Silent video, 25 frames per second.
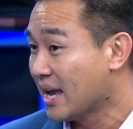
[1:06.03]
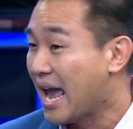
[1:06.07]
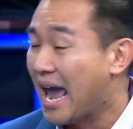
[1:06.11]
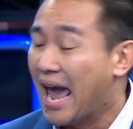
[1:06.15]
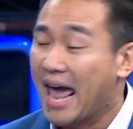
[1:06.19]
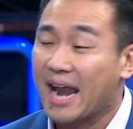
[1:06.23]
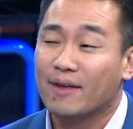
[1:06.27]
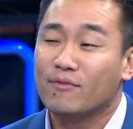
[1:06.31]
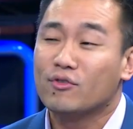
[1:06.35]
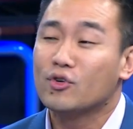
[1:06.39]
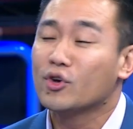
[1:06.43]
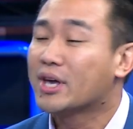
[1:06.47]

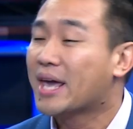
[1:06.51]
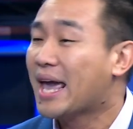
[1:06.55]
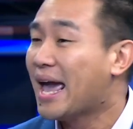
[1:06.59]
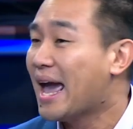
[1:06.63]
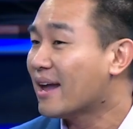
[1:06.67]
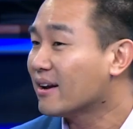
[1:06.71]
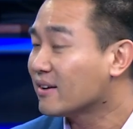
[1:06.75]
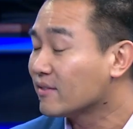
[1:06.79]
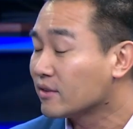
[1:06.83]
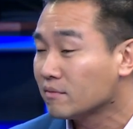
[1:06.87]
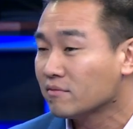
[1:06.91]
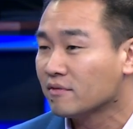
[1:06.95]
And if you
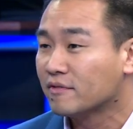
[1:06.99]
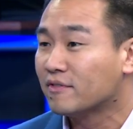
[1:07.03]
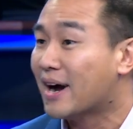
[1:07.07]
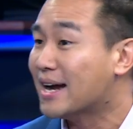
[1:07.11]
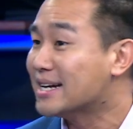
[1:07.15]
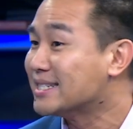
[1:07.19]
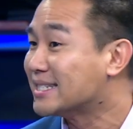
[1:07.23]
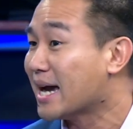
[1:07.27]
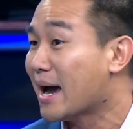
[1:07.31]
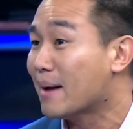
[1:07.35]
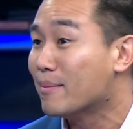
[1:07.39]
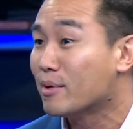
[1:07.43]
can't
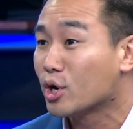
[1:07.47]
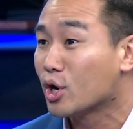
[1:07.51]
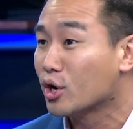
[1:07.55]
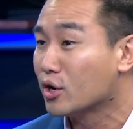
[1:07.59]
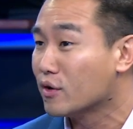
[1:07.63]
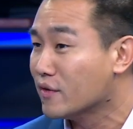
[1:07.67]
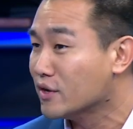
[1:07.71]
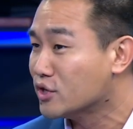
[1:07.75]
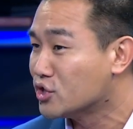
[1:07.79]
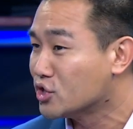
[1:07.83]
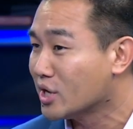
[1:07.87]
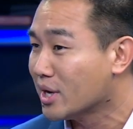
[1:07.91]
find time to go to
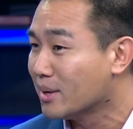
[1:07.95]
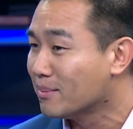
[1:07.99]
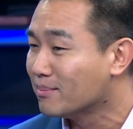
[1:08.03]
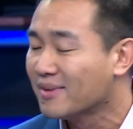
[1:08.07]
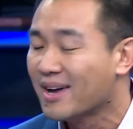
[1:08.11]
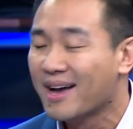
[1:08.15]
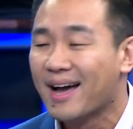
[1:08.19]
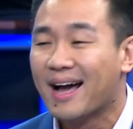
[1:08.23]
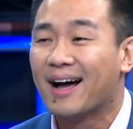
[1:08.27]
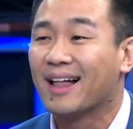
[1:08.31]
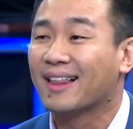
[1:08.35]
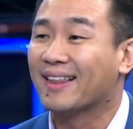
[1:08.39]
the gym,
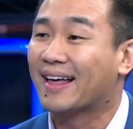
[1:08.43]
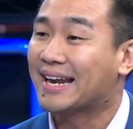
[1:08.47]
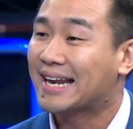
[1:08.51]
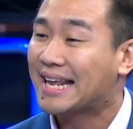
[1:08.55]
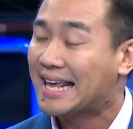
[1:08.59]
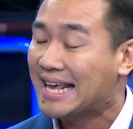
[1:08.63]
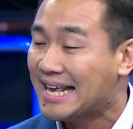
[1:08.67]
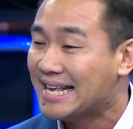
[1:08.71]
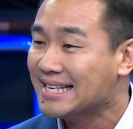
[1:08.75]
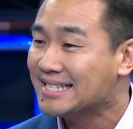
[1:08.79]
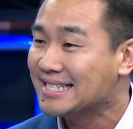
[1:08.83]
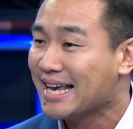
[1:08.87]
a lot
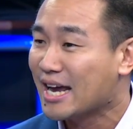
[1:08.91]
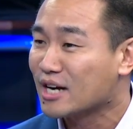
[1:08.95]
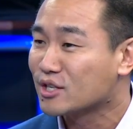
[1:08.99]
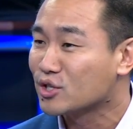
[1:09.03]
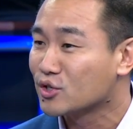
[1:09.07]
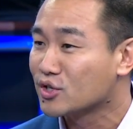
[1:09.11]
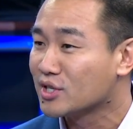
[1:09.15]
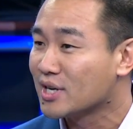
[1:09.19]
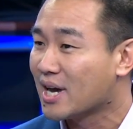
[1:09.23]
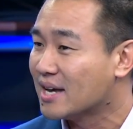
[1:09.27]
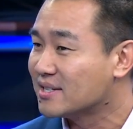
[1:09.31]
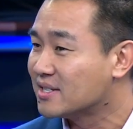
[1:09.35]
of easy
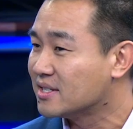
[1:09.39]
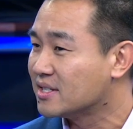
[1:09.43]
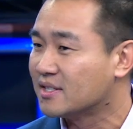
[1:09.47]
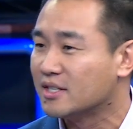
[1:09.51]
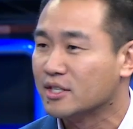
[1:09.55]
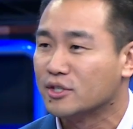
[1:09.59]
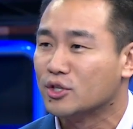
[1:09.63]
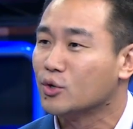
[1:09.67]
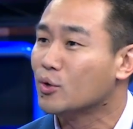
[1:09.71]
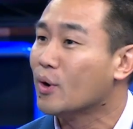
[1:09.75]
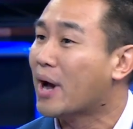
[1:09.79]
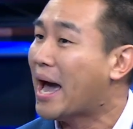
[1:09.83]
exercises to
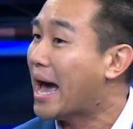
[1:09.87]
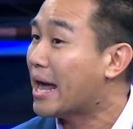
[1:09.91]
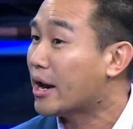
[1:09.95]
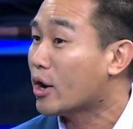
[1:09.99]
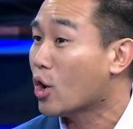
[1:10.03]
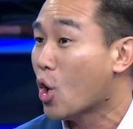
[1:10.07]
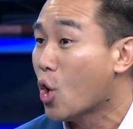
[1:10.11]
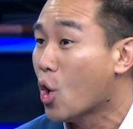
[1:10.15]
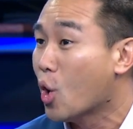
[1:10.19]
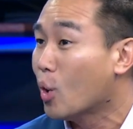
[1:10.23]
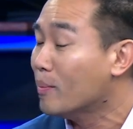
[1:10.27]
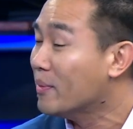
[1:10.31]
do at
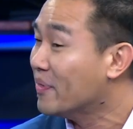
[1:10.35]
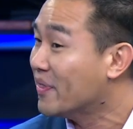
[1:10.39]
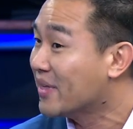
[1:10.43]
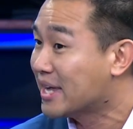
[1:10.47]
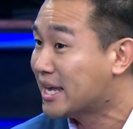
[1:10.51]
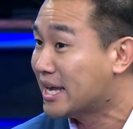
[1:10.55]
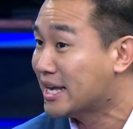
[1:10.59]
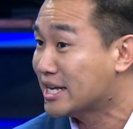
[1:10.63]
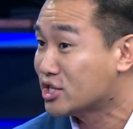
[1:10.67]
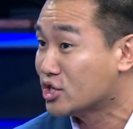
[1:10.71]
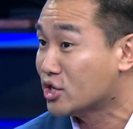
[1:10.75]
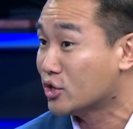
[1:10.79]
home in the
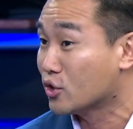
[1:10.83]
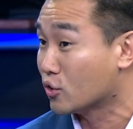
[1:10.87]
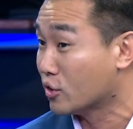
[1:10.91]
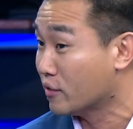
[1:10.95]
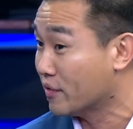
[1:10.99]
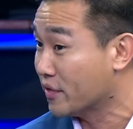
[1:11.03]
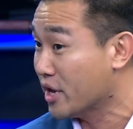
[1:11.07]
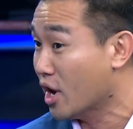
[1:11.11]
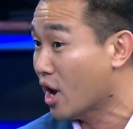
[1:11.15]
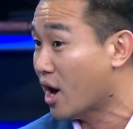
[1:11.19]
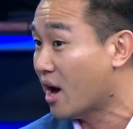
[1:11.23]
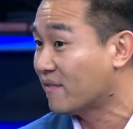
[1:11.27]
kitchen or in
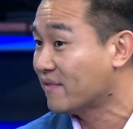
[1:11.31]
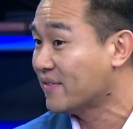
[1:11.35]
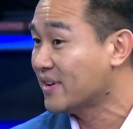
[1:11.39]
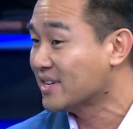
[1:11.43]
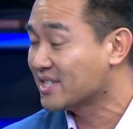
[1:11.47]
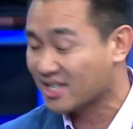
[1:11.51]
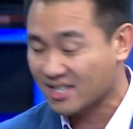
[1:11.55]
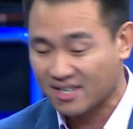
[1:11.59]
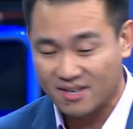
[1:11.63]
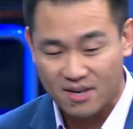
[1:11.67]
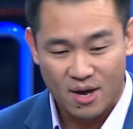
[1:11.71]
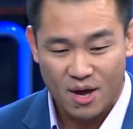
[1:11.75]
the
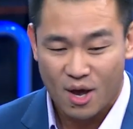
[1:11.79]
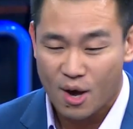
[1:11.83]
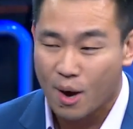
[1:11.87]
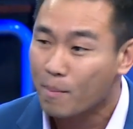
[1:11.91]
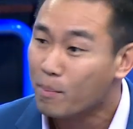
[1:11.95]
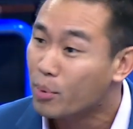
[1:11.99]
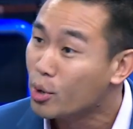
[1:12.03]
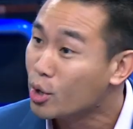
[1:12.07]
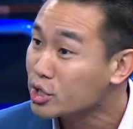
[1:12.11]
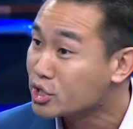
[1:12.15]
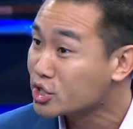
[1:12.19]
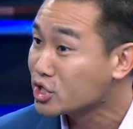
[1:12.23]
office
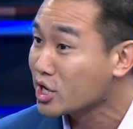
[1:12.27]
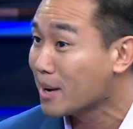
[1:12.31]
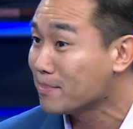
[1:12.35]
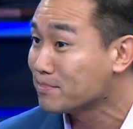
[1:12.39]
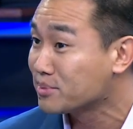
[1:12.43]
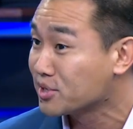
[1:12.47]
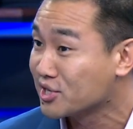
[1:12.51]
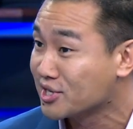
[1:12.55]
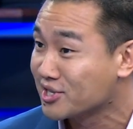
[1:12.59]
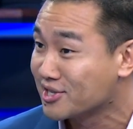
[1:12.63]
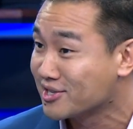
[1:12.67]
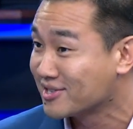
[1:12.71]
push
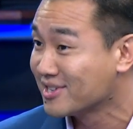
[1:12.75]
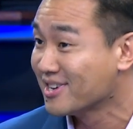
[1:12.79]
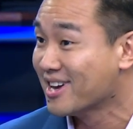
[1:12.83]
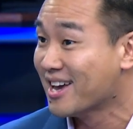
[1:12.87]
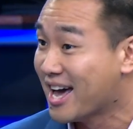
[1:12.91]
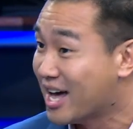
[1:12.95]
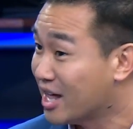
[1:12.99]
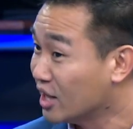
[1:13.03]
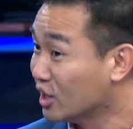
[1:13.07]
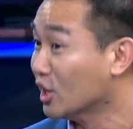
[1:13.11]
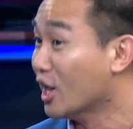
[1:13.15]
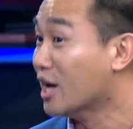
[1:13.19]
ups,
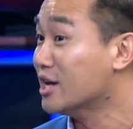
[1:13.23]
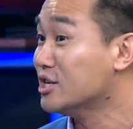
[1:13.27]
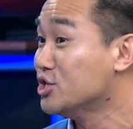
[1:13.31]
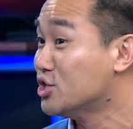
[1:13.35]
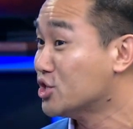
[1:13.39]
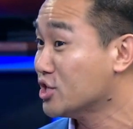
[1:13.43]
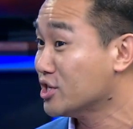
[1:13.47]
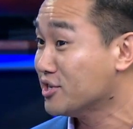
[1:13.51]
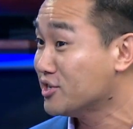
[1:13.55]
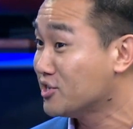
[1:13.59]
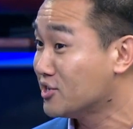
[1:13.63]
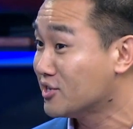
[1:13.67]

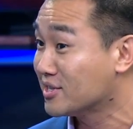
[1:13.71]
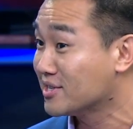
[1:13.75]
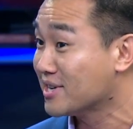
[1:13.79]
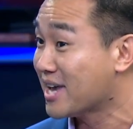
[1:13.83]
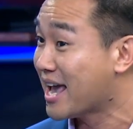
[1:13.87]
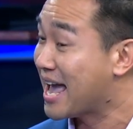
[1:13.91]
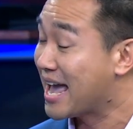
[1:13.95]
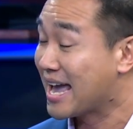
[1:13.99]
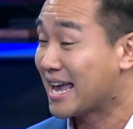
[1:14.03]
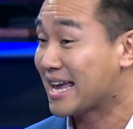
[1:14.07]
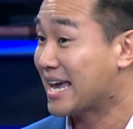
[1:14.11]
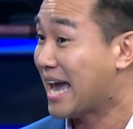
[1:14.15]
lunges,
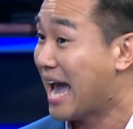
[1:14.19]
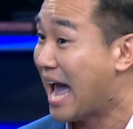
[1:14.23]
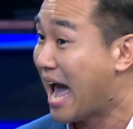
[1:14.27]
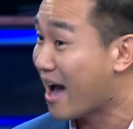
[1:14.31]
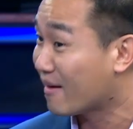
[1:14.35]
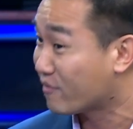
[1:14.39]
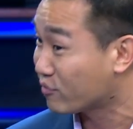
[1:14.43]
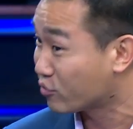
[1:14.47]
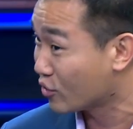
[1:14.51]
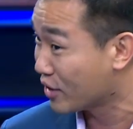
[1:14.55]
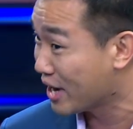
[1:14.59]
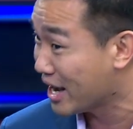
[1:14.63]

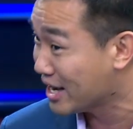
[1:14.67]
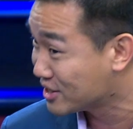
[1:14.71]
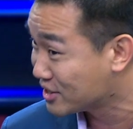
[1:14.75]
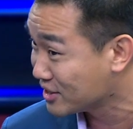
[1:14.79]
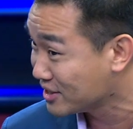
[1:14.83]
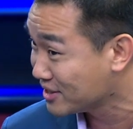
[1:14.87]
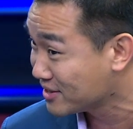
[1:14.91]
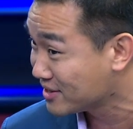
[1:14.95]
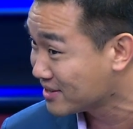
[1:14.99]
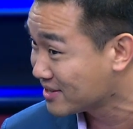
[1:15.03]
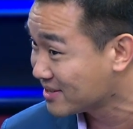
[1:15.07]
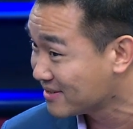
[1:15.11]
calf
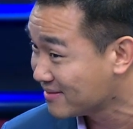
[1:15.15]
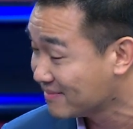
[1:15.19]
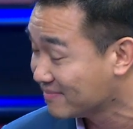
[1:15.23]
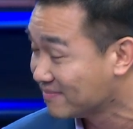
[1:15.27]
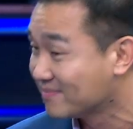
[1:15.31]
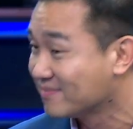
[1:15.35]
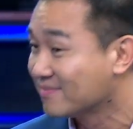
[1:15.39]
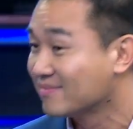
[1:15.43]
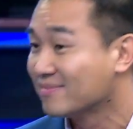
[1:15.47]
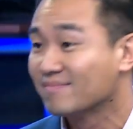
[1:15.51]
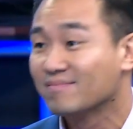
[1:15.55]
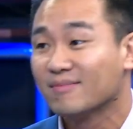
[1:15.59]
raises,
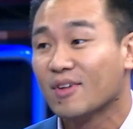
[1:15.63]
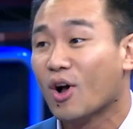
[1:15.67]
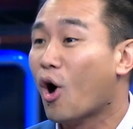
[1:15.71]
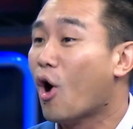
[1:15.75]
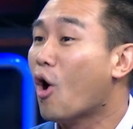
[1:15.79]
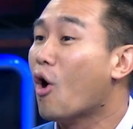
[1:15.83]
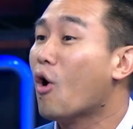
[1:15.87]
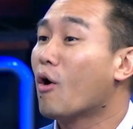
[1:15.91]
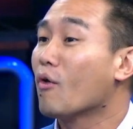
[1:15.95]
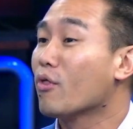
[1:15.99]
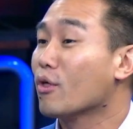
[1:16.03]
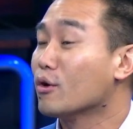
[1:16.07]

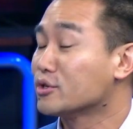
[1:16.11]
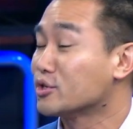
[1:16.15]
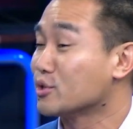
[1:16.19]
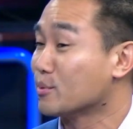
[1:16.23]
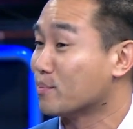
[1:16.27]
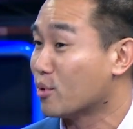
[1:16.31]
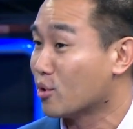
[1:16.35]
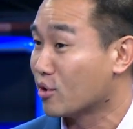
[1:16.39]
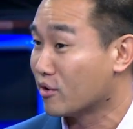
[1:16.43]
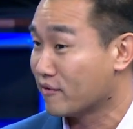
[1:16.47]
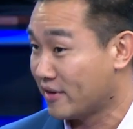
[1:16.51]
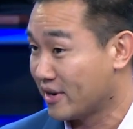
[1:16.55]
all those are
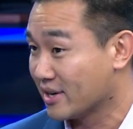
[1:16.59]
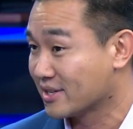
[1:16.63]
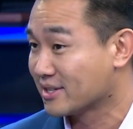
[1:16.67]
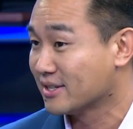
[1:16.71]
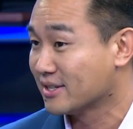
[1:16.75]
perfect.